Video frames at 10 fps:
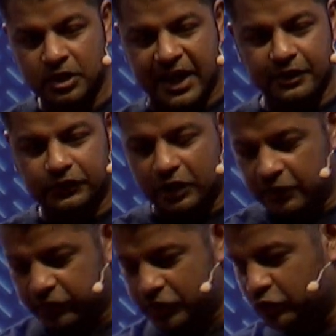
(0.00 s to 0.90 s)
And the
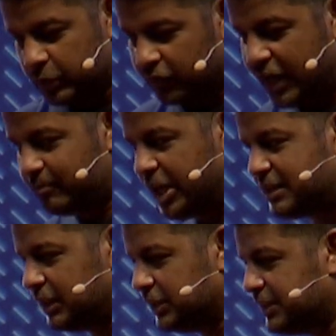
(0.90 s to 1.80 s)
31st human right
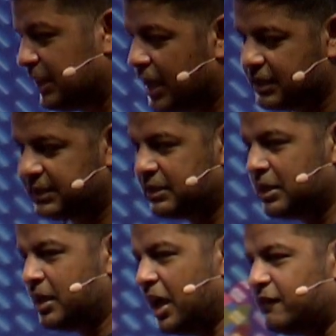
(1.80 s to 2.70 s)
basically says
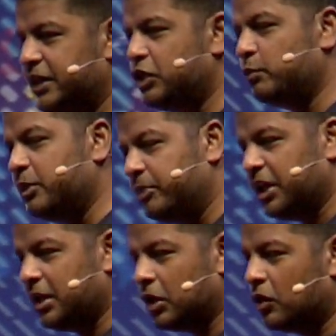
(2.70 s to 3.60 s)
every human
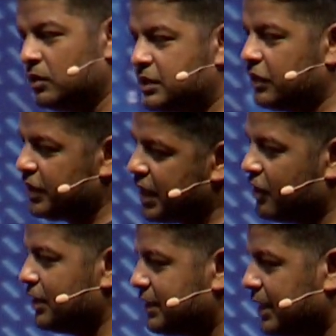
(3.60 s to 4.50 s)
being owns their
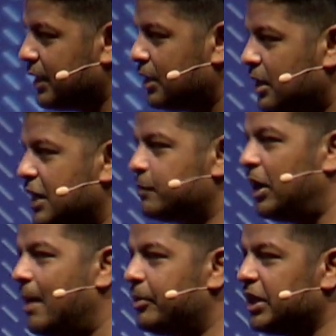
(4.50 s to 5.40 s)
inherent data as
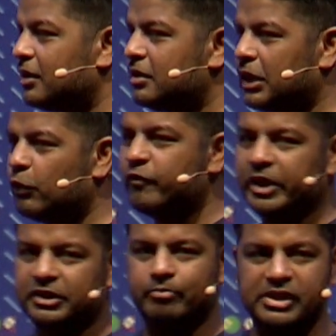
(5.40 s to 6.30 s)
property. Now, we've
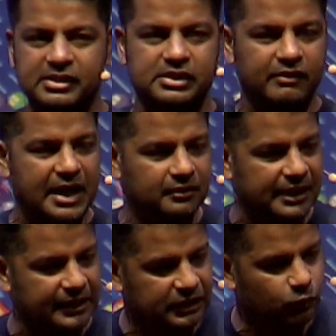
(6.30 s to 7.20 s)
built a business around
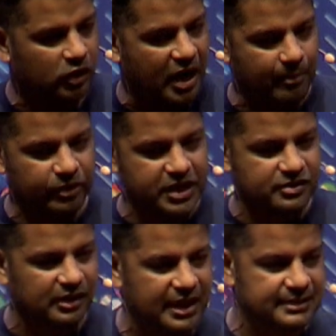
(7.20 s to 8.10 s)
that, and we're
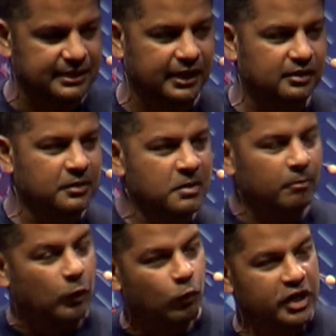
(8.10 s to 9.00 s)
operationalizing it,
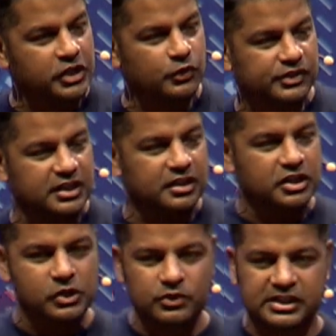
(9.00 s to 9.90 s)
but we're using the
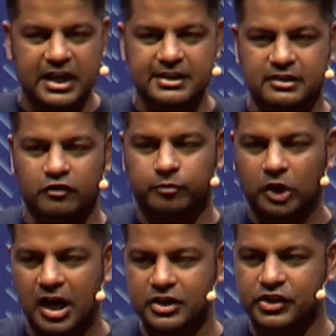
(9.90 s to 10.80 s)
use case of
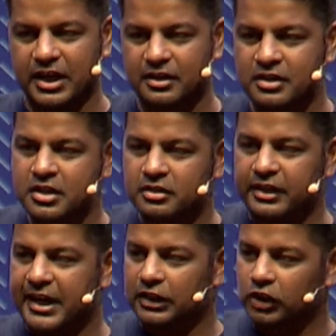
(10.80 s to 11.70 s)
blockchain to
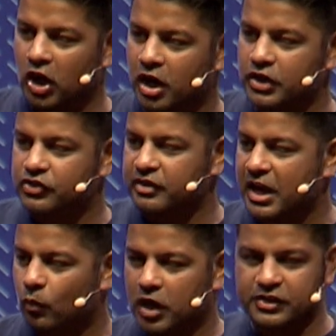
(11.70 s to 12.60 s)
get large
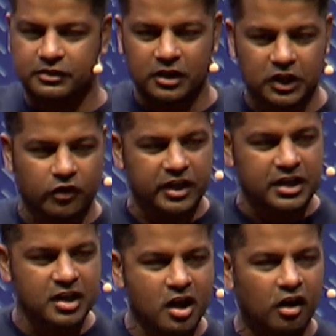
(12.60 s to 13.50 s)
networks to
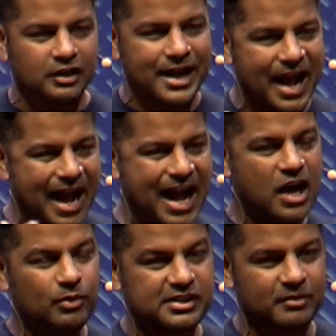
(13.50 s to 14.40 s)
agree on
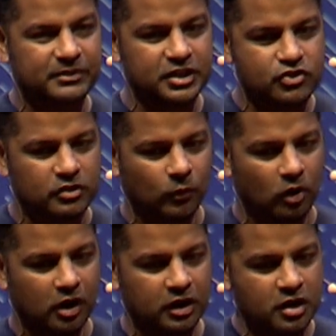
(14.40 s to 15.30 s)
how something should
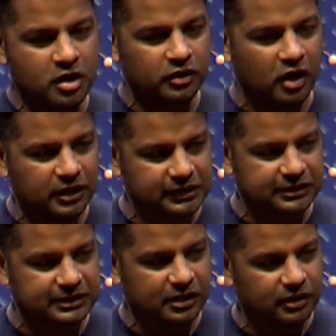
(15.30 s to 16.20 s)
work, not
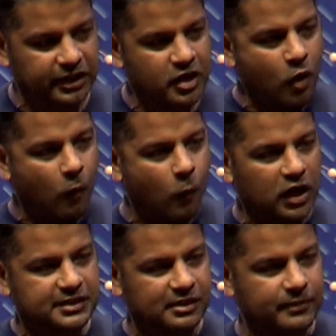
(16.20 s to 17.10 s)
necessarily
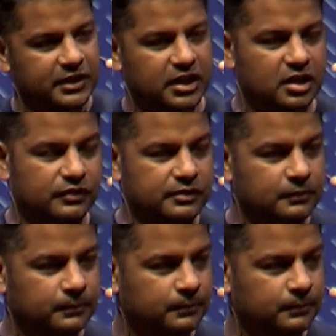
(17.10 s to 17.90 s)
what something is.